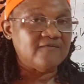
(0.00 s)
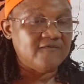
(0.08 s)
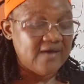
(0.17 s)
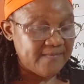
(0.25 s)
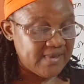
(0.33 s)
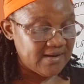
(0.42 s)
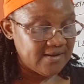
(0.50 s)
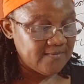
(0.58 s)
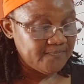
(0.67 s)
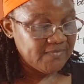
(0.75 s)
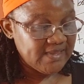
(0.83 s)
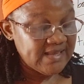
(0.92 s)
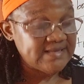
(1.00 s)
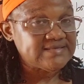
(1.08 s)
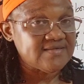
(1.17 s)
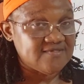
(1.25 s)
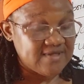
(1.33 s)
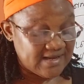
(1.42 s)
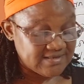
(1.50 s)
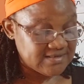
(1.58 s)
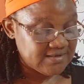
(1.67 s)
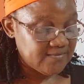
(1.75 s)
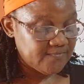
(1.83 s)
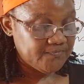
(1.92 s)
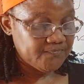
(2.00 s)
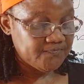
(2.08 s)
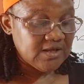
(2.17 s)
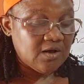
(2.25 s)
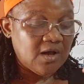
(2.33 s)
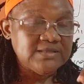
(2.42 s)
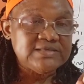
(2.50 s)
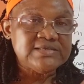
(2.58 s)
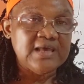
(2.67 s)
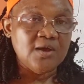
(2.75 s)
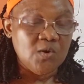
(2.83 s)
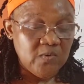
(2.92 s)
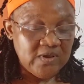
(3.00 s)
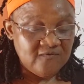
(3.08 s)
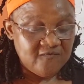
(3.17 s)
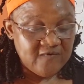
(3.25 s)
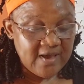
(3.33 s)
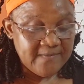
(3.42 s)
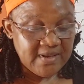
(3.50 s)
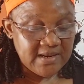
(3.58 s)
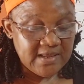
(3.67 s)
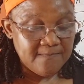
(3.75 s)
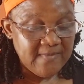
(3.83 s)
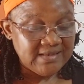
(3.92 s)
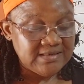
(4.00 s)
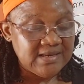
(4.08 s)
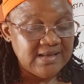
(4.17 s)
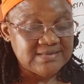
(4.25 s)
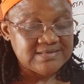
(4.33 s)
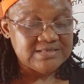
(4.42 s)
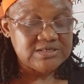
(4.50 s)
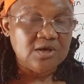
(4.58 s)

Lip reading: family is that the consanguine family maintains its